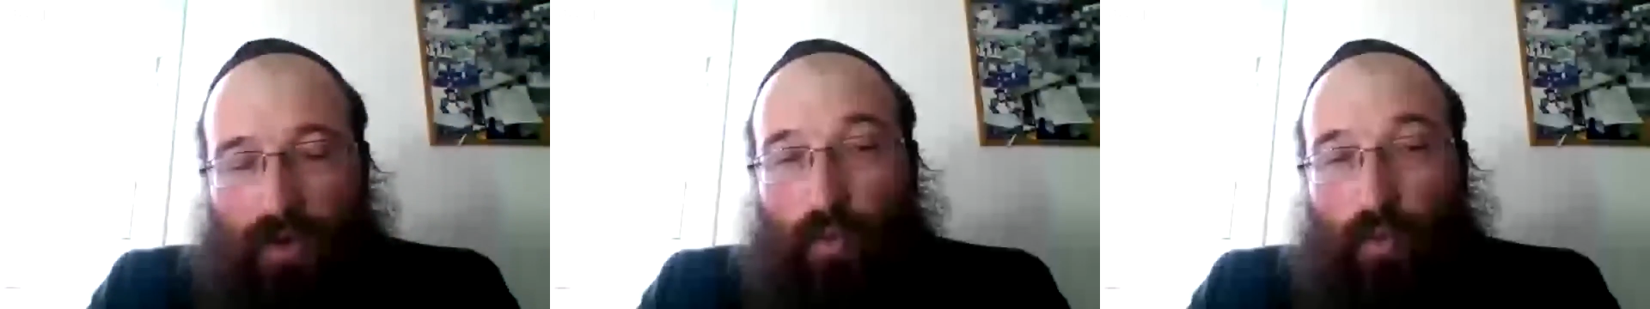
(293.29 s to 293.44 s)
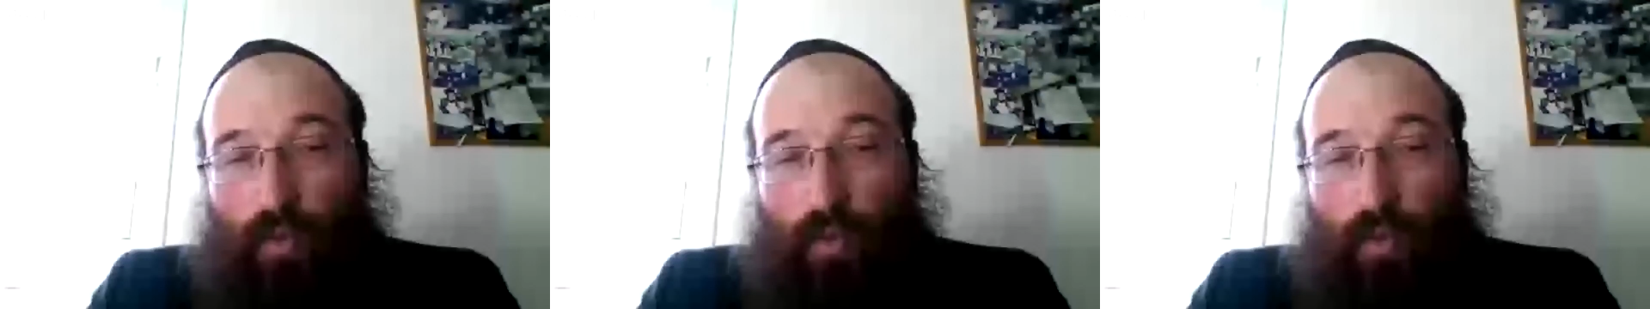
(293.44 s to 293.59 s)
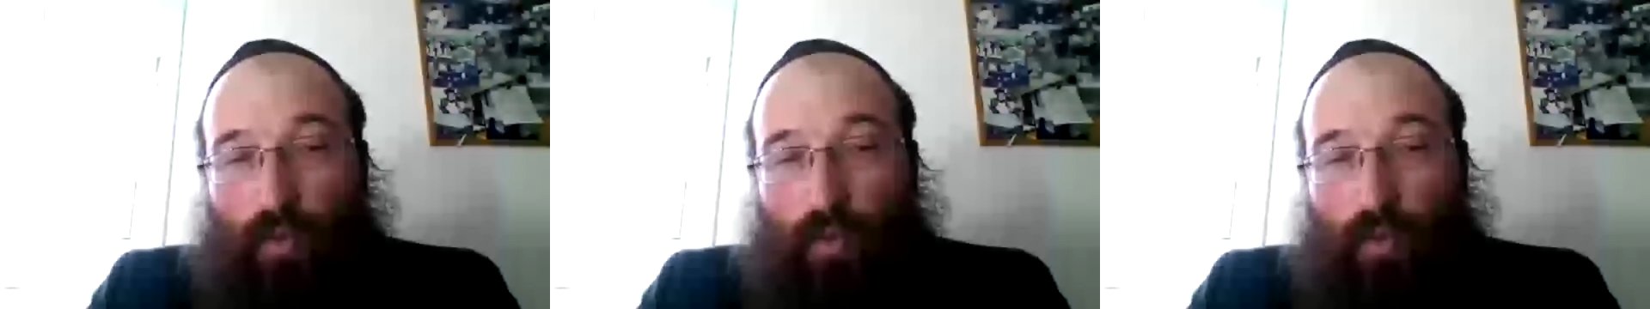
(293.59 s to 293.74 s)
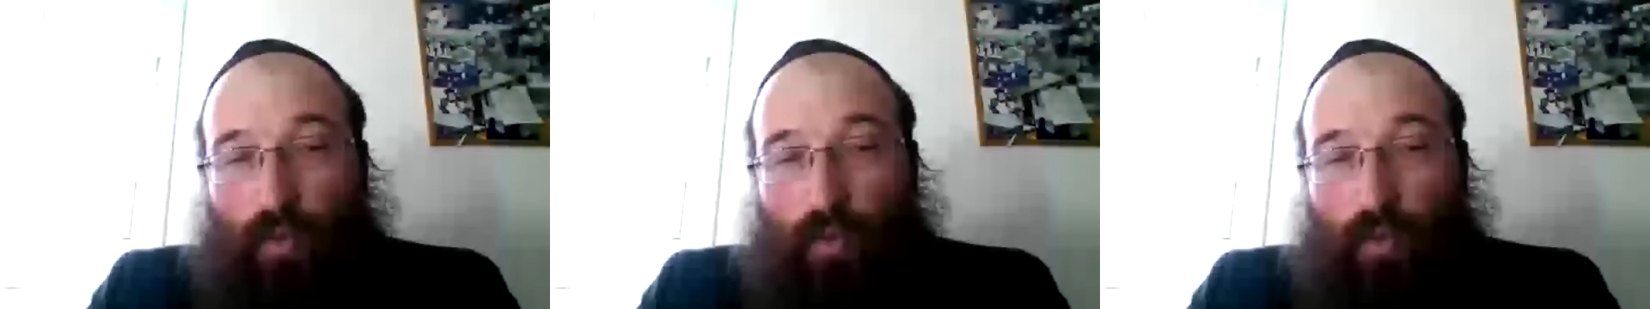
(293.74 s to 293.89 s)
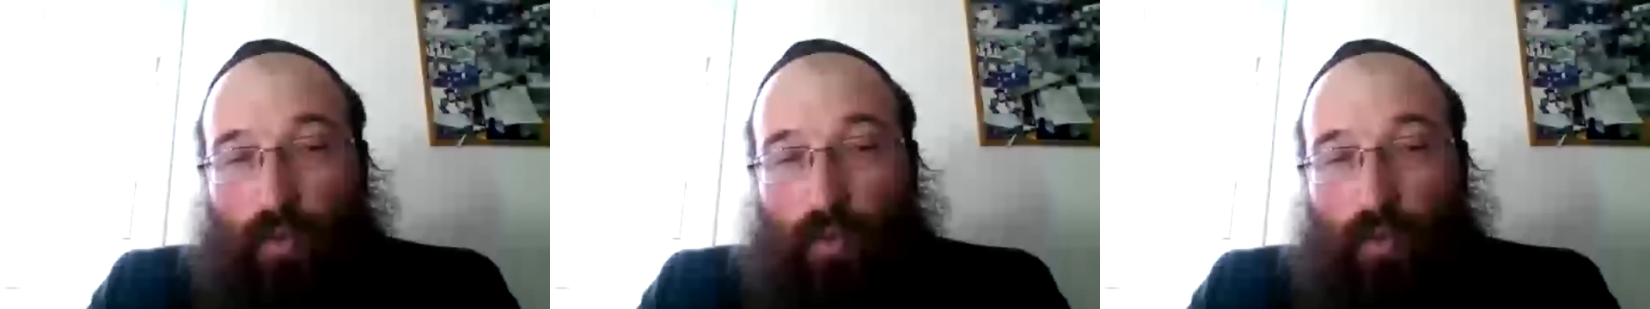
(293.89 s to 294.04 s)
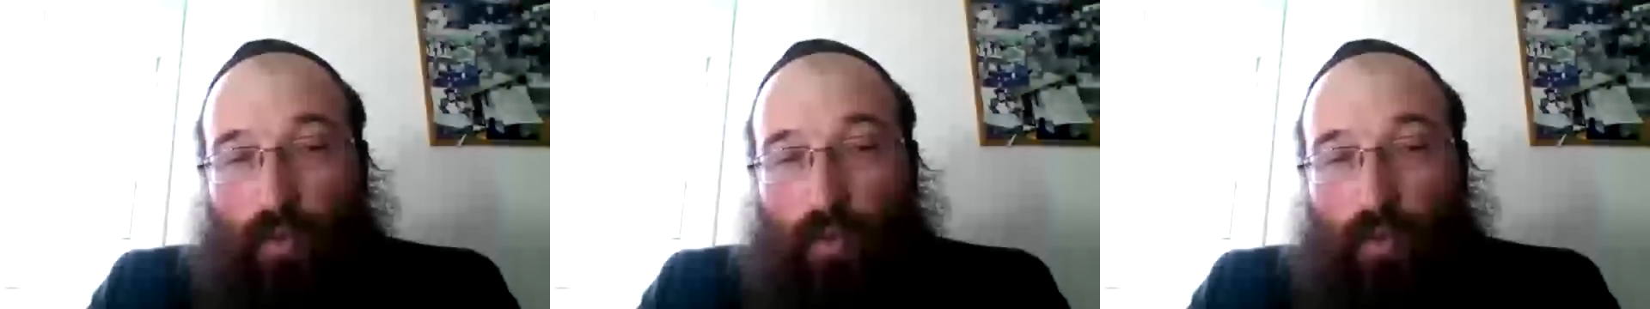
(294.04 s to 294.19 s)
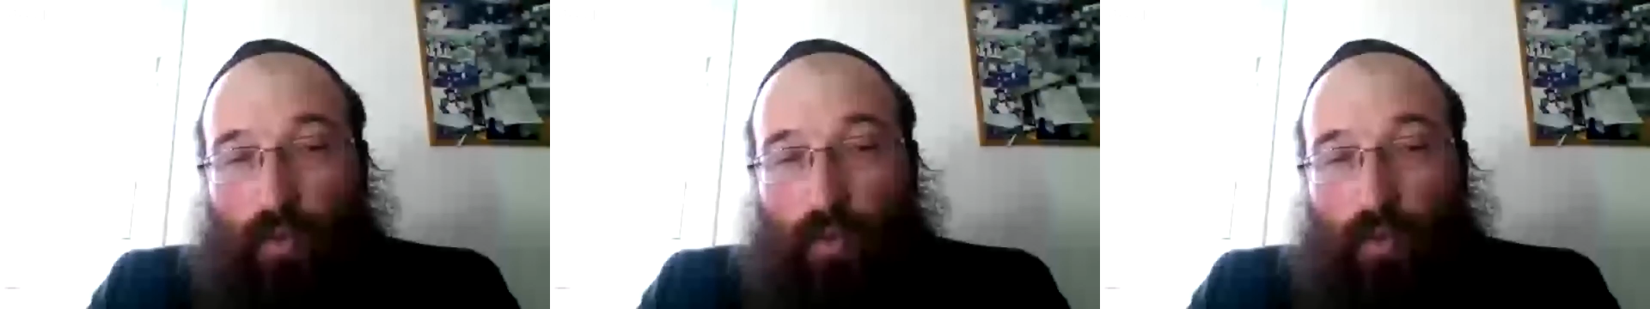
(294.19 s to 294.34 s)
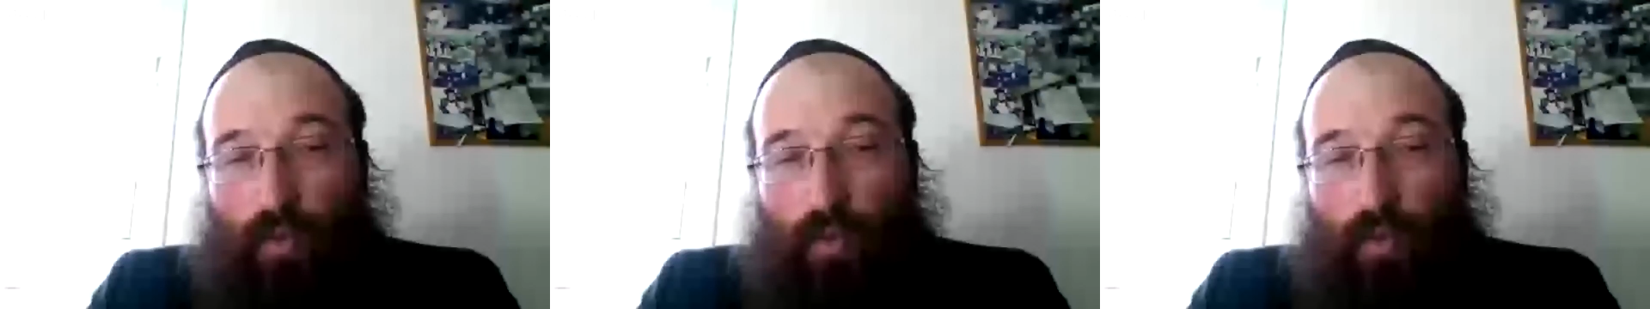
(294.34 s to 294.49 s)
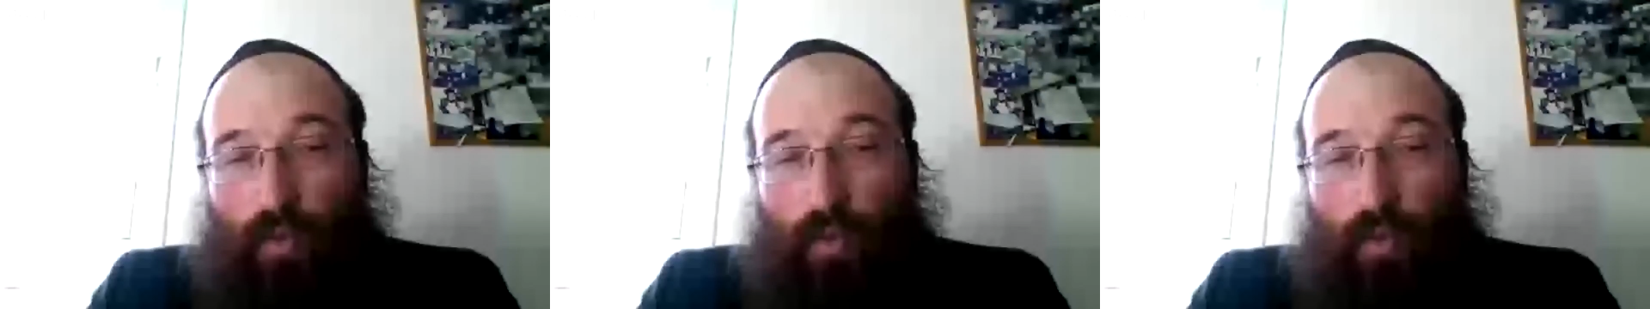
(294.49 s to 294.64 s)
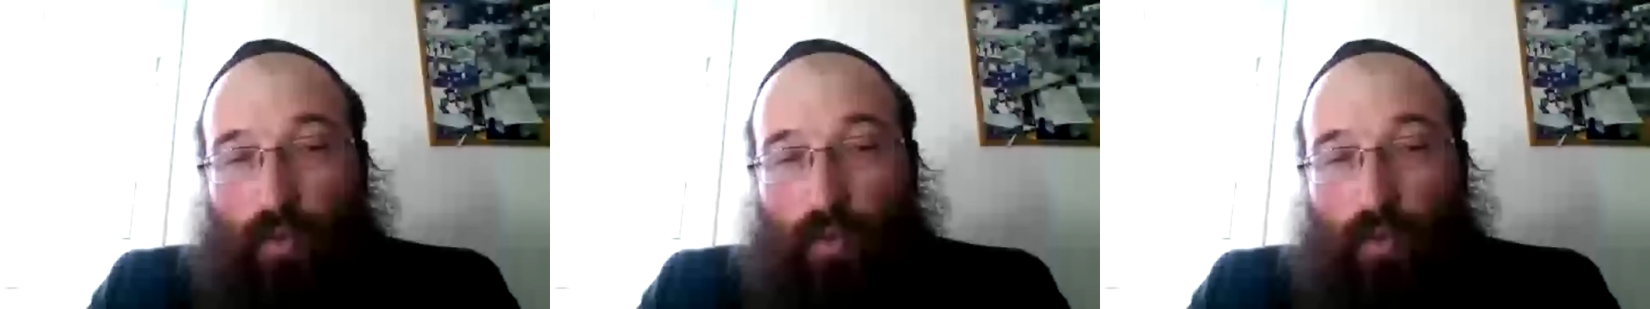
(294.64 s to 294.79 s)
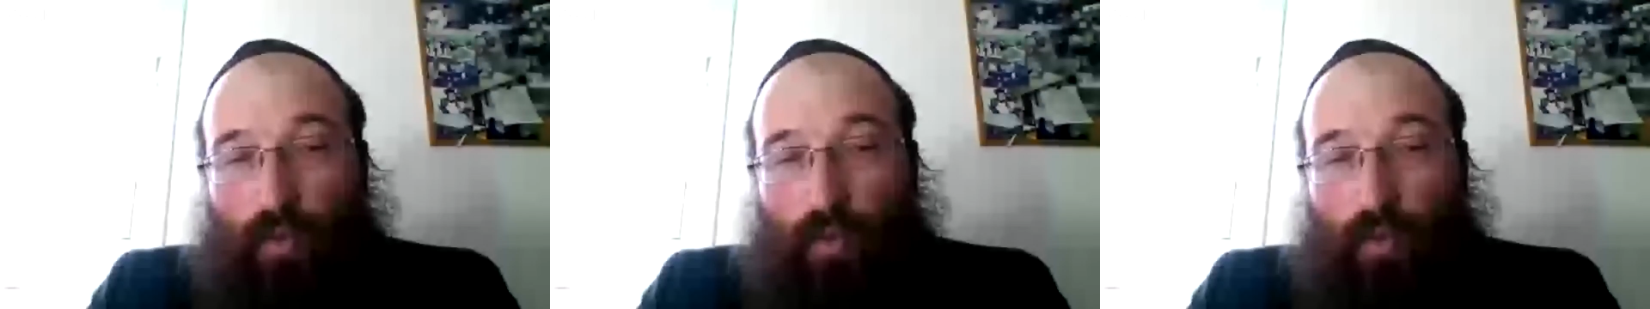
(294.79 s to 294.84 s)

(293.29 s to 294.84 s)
The wealthy people who would,